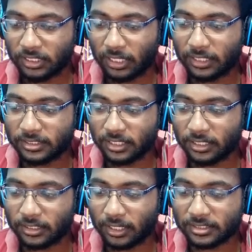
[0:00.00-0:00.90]
See, like I
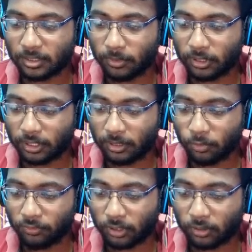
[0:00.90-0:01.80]
said, there's some other
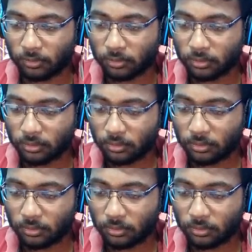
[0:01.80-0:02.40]
guy moving around.